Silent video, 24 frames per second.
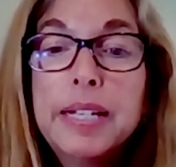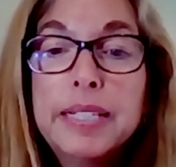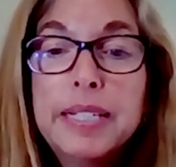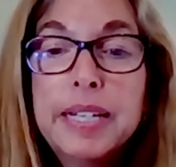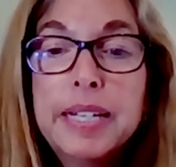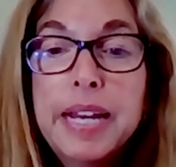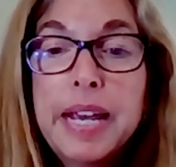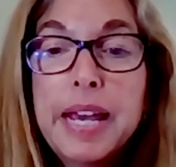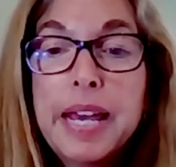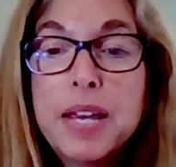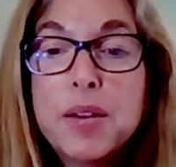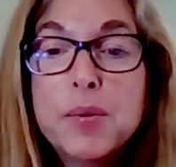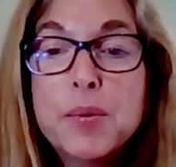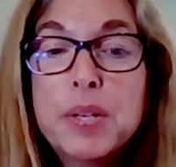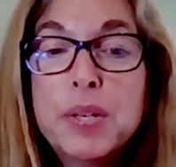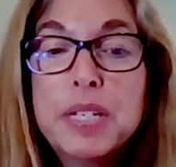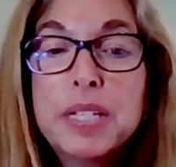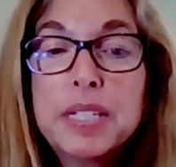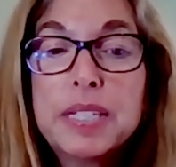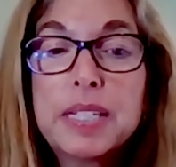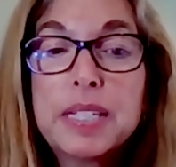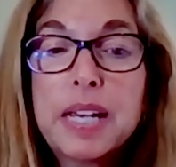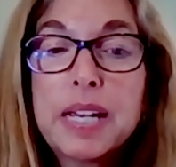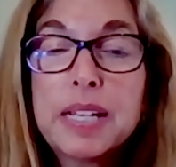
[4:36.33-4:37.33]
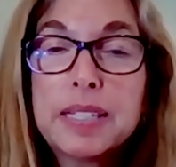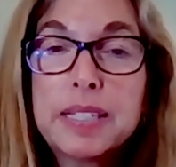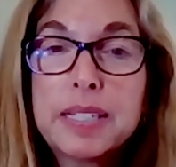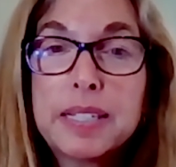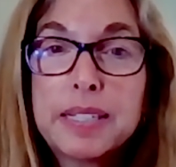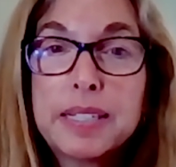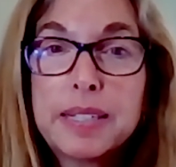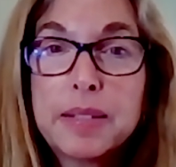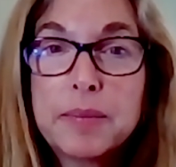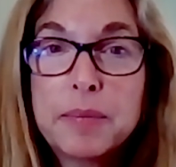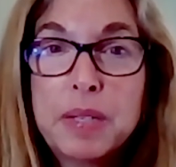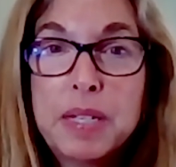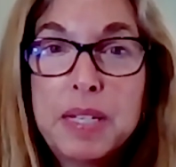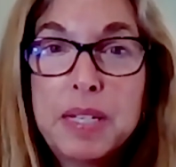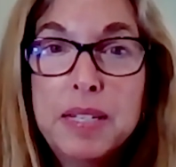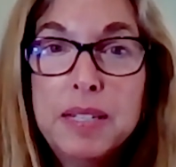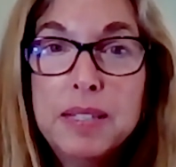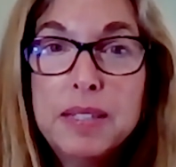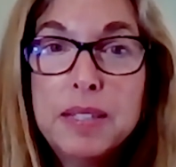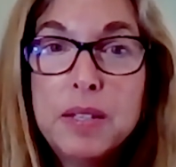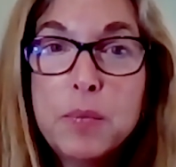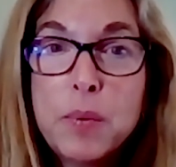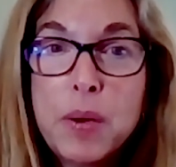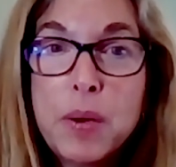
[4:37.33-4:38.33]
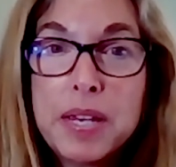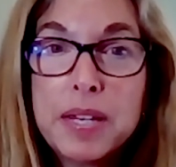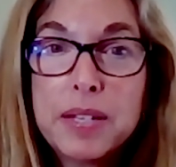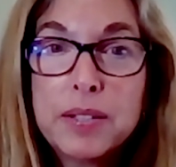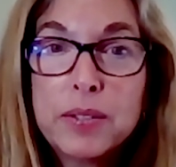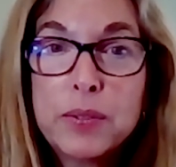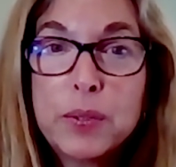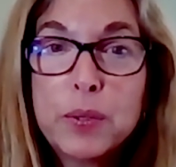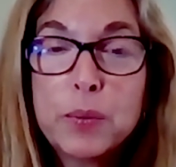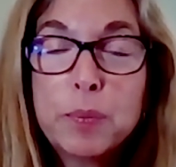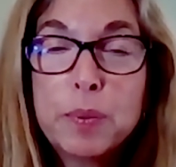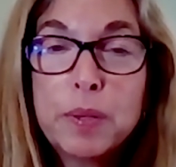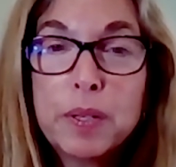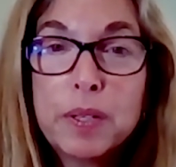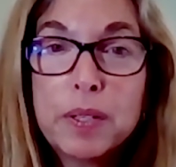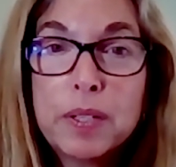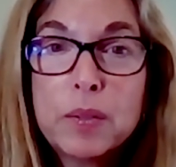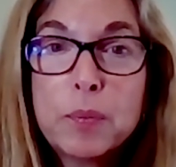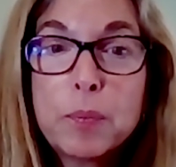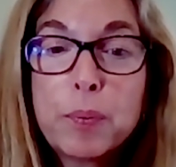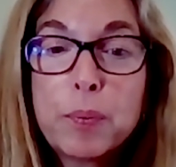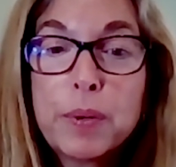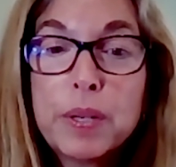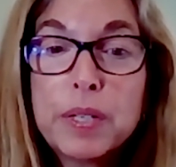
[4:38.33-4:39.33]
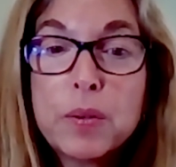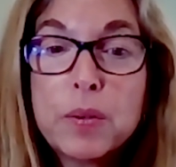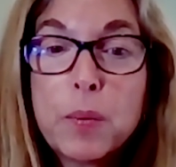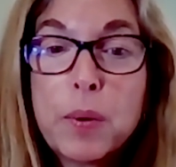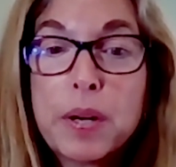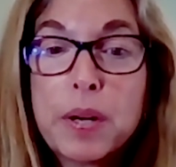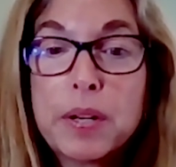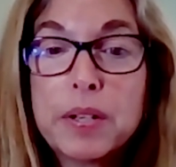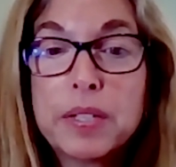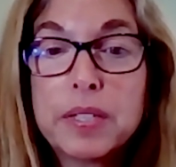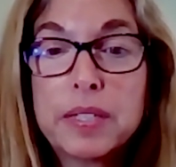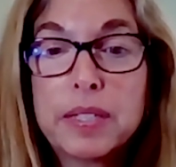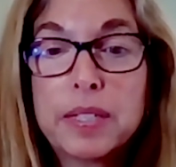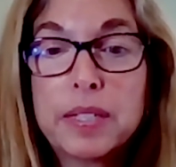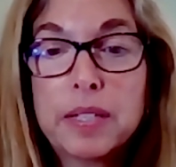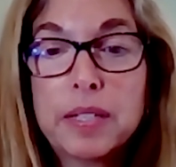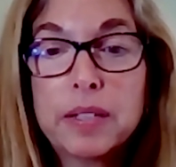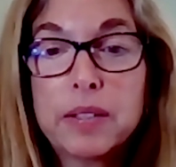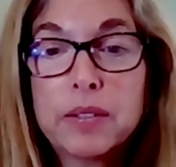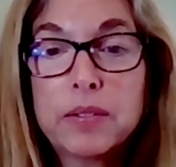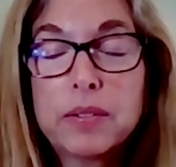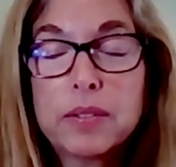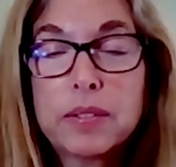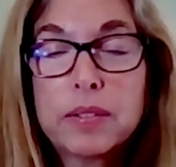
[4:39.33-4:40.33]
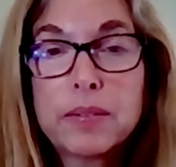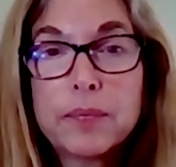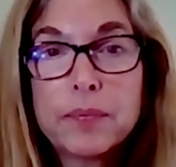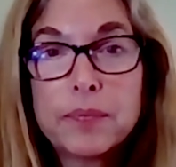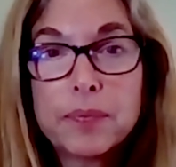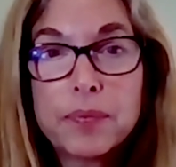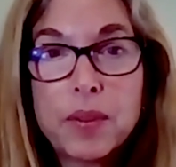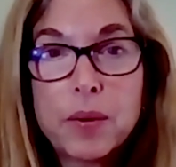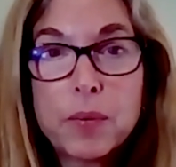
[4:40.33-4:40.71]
Today we discussed some easy ways to build print awareness skills.